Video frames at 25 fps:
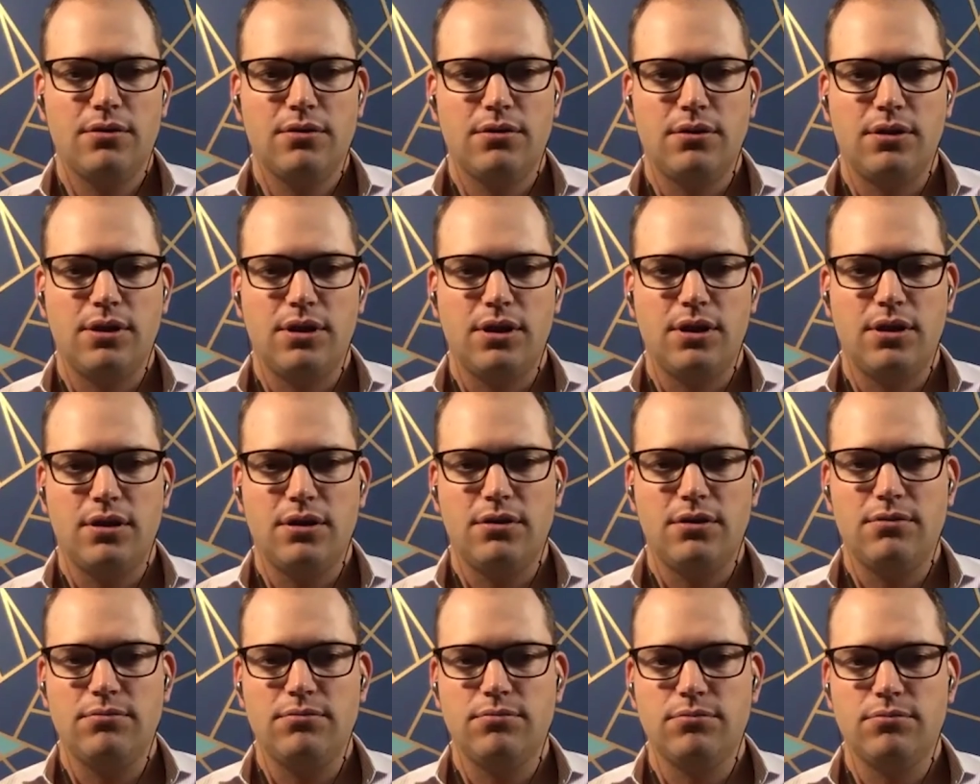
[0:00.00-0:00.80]

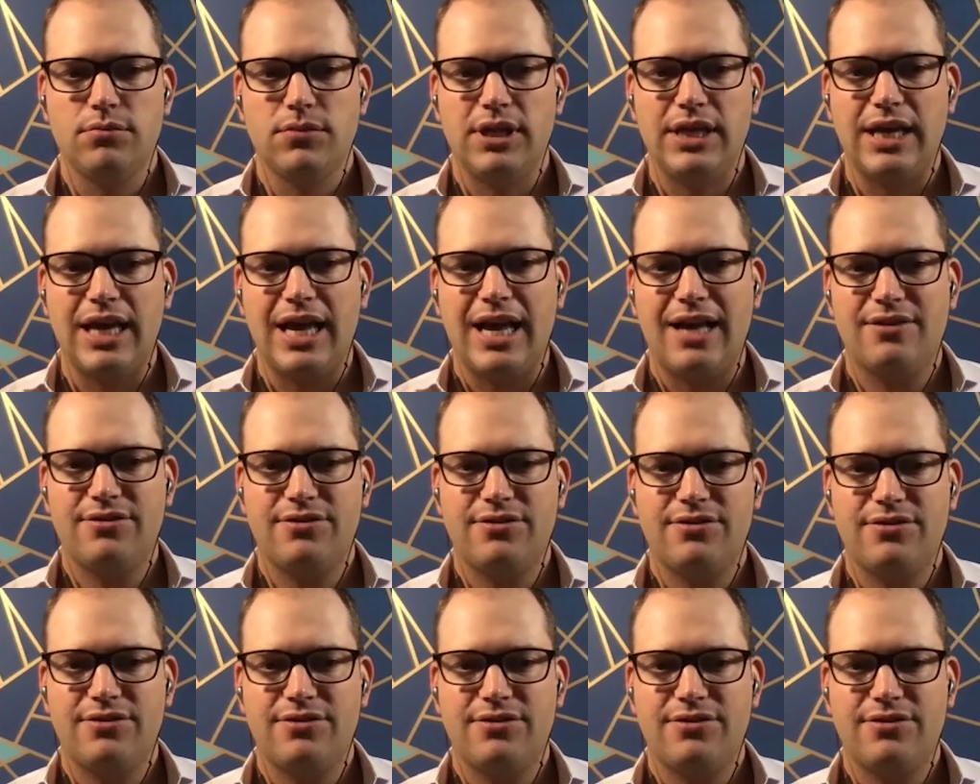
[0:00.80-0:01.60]
The
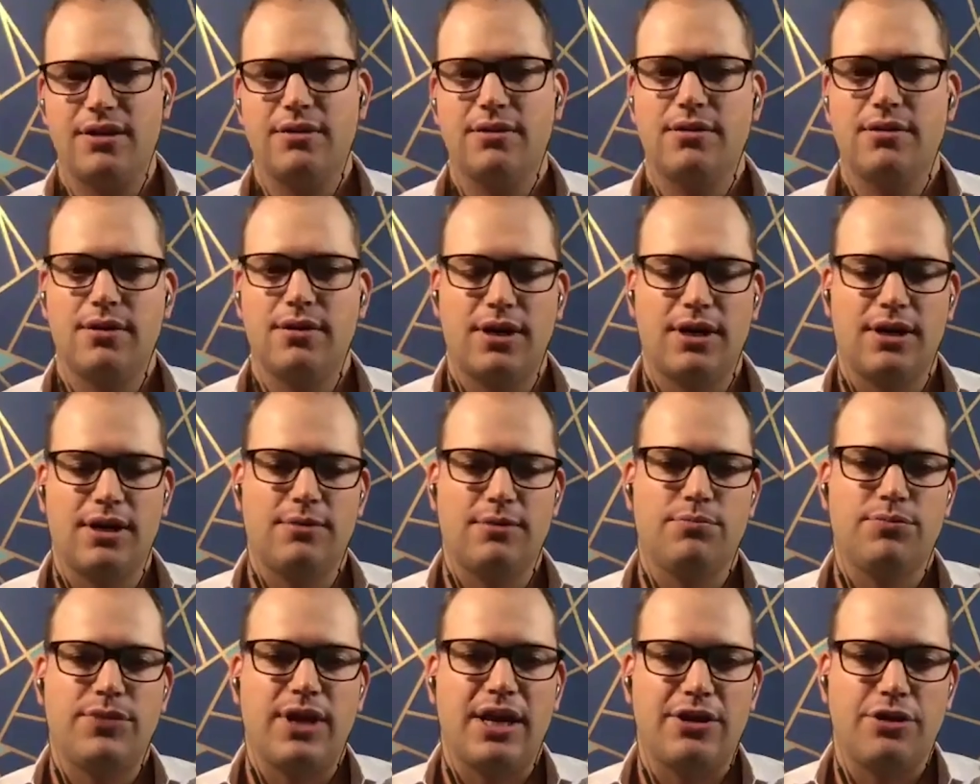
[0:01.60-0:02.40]
asset
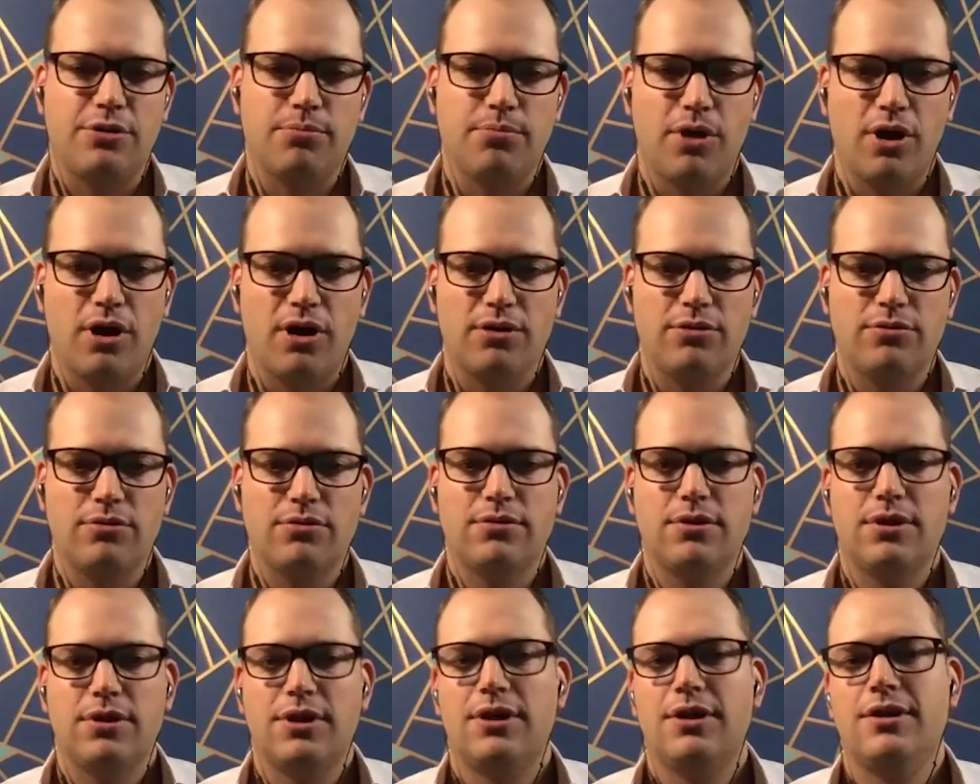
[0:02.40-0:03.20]
that you bought,
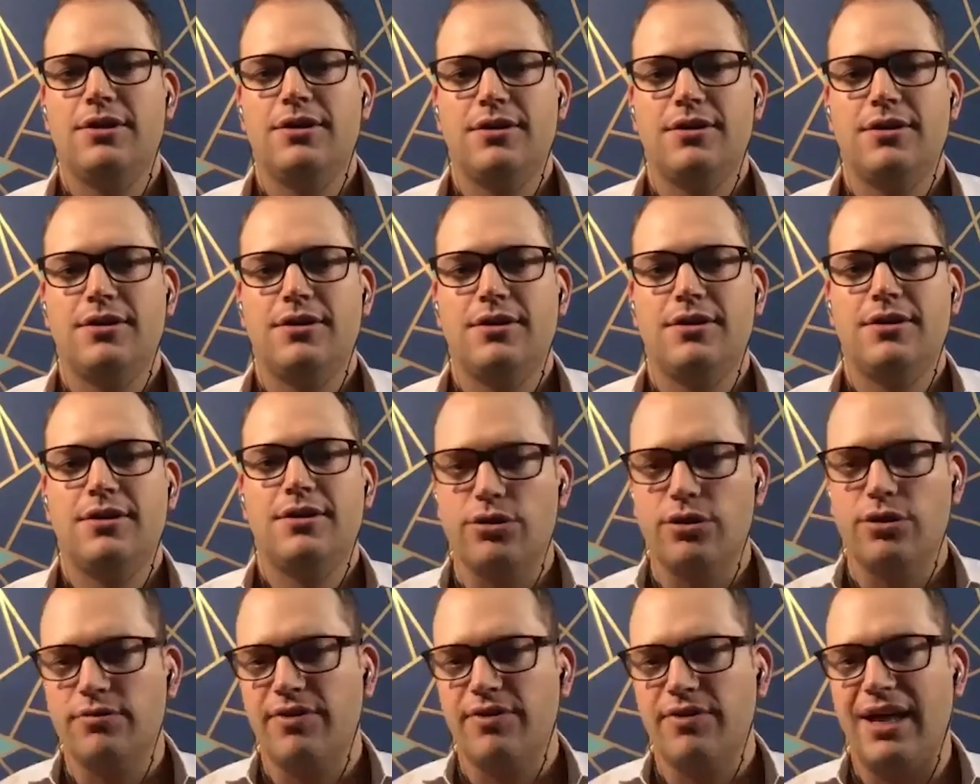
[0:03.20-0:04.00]
I know
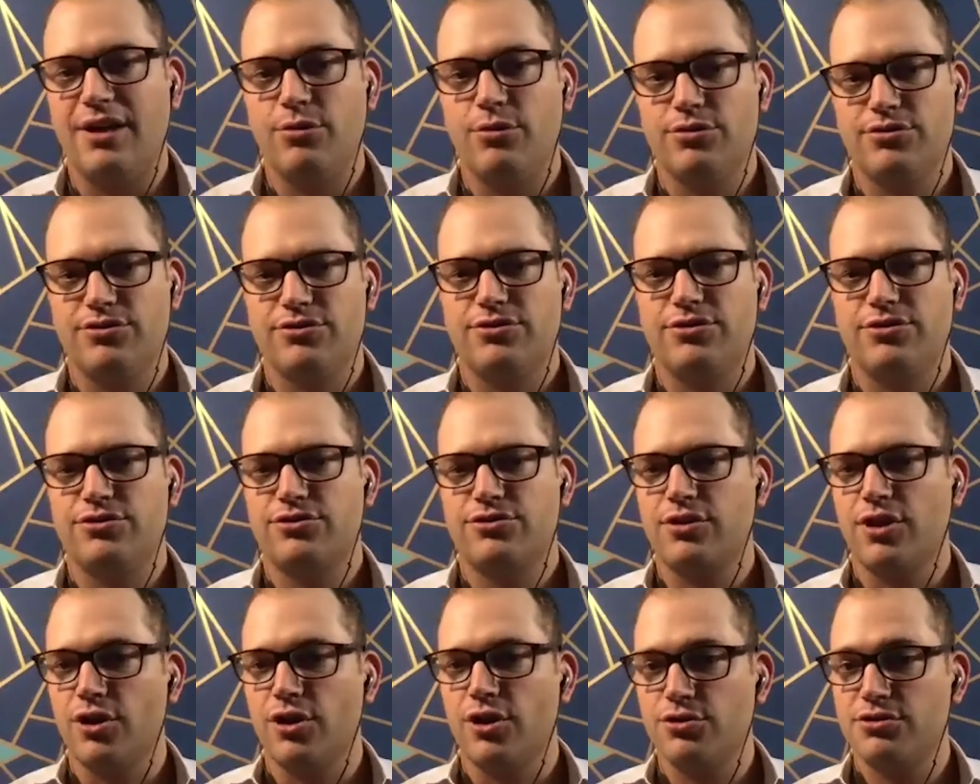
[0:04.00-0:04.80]
the value wasn't
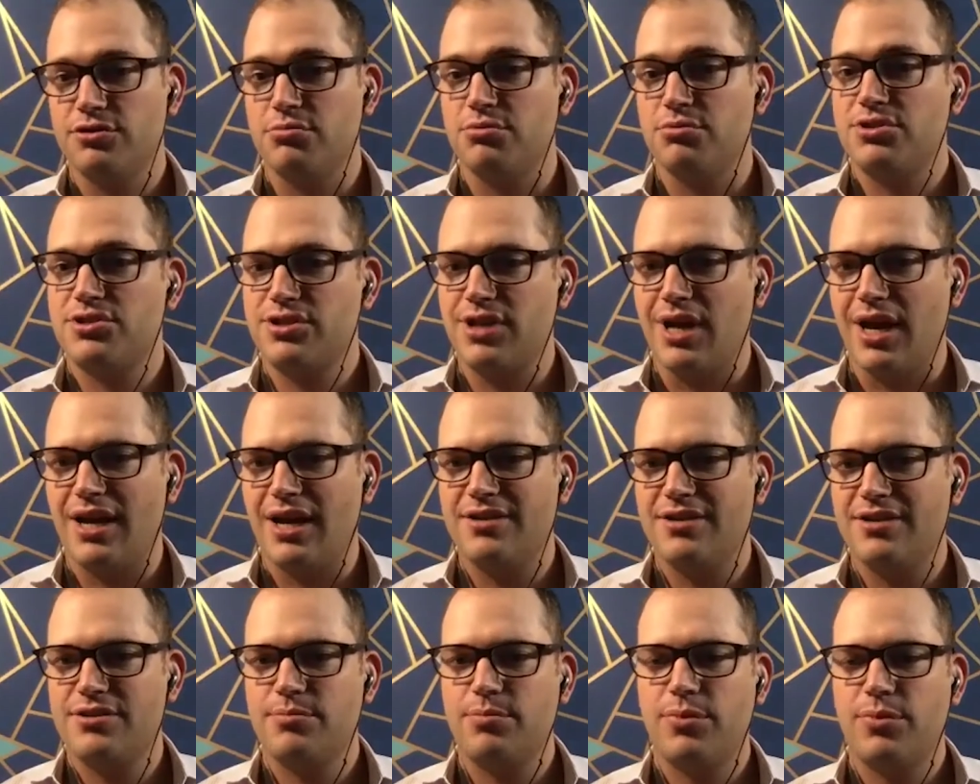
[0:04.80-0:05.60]
disclosed. It was
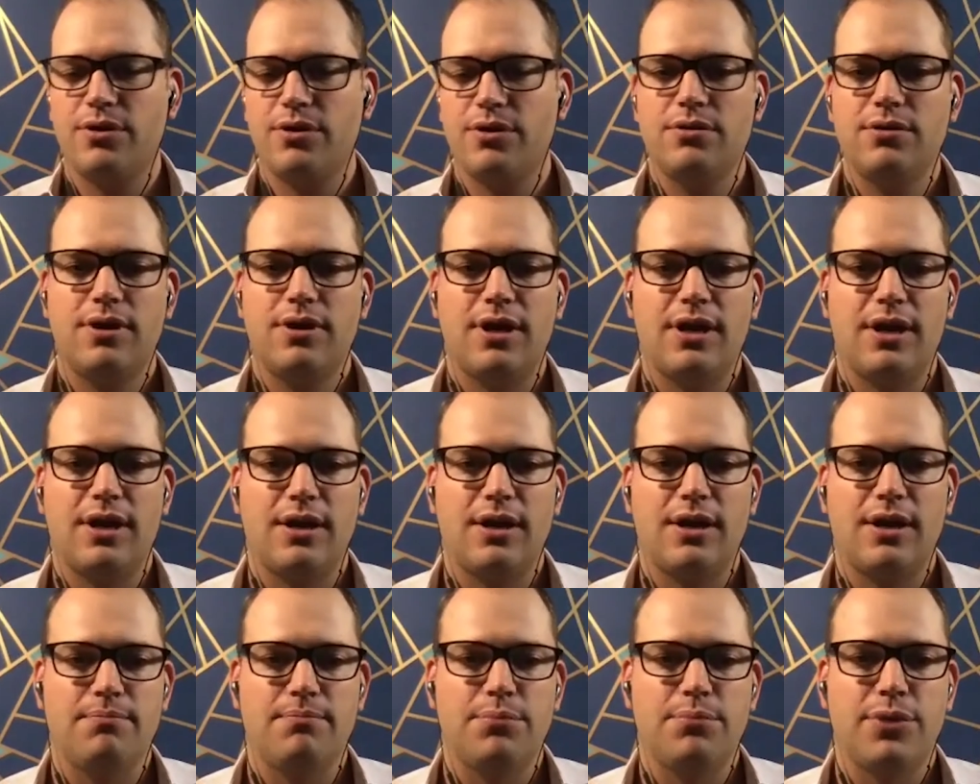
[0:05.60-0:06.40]
sizable,
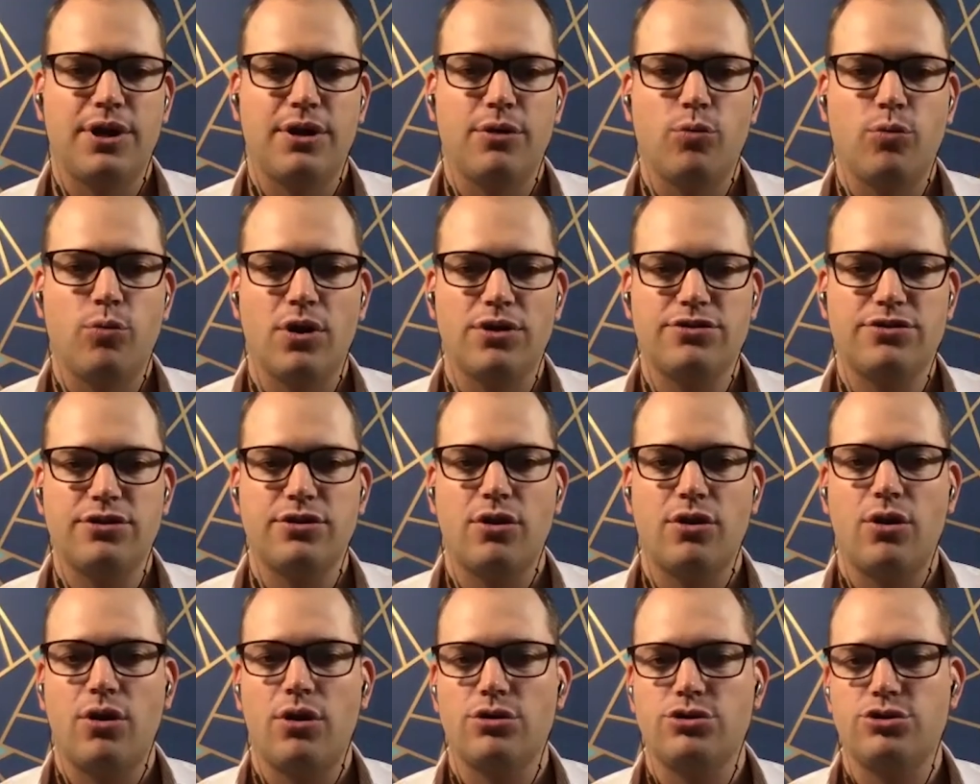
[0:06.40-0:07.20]
but it
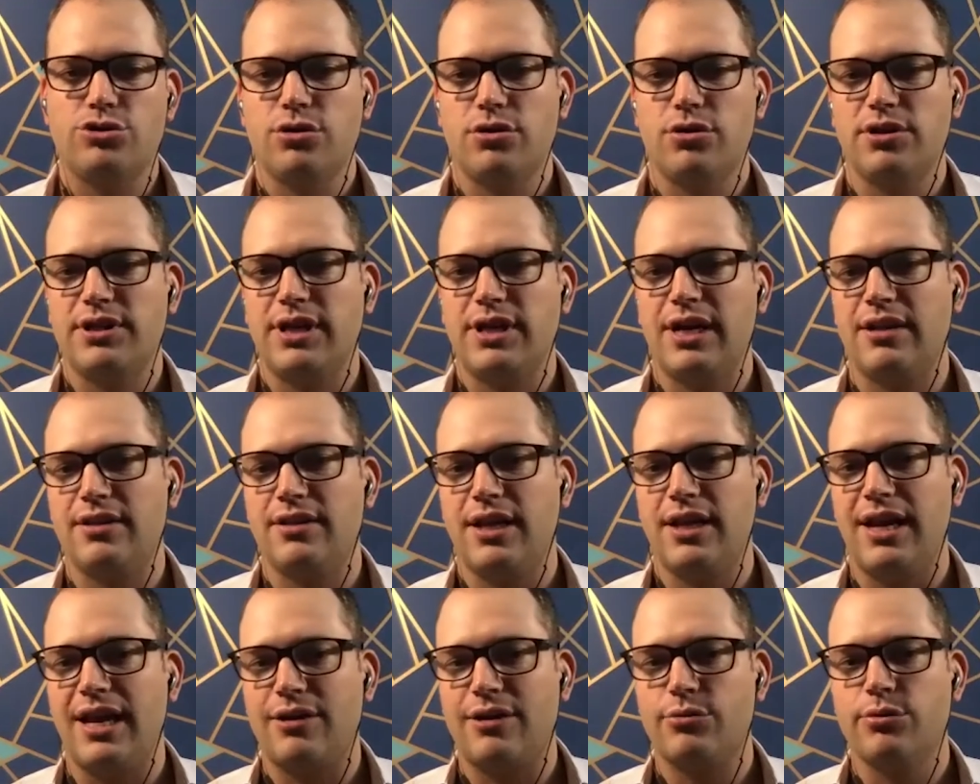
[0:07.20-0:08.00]
wasn't all drawing down
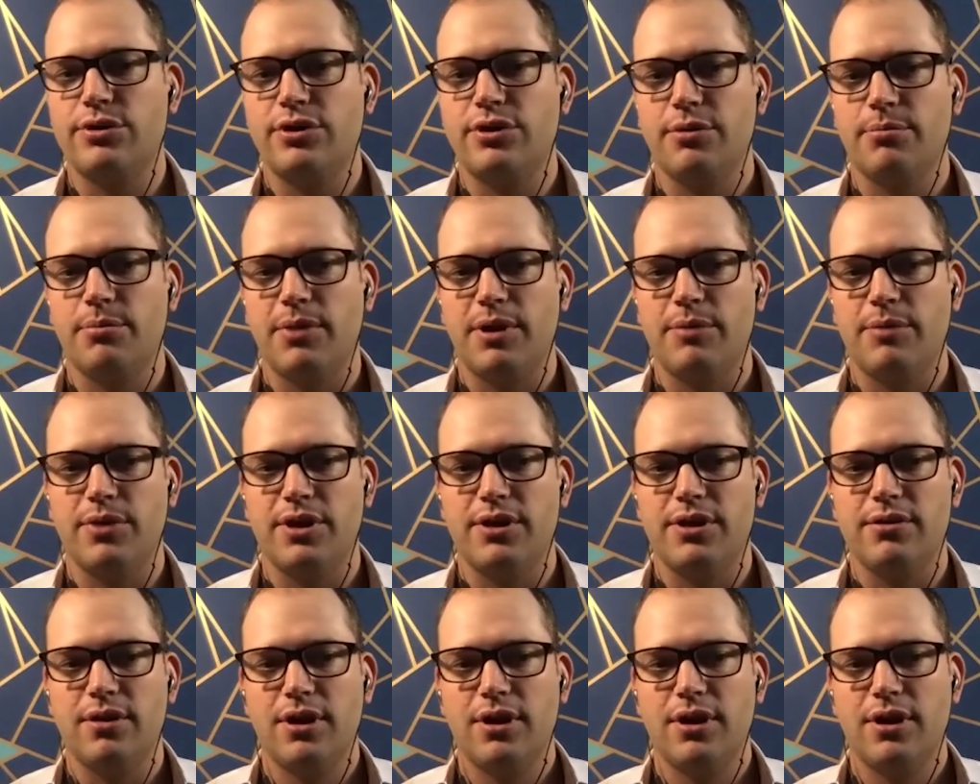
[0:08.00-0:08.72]
that equity commitment.